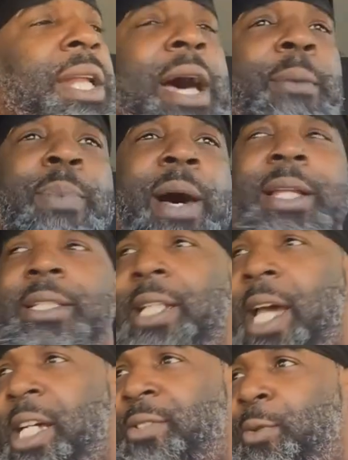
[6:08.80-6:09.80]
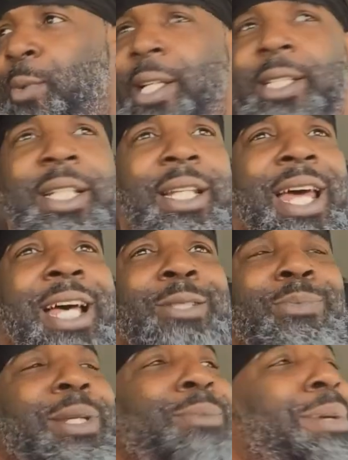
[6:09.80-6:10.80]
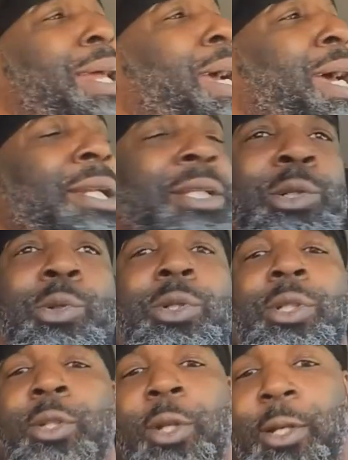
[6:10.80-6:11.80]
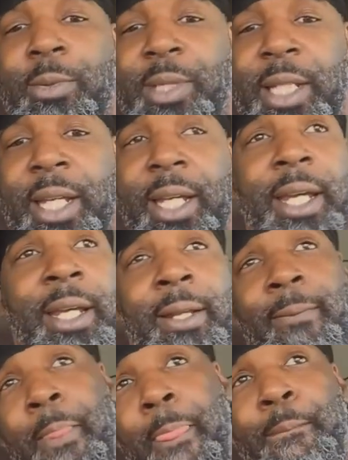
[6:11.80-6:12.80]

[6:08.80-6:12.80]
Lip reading: I apologize for waiting till the last minute, but I gotta do it. You know what I'm saying? And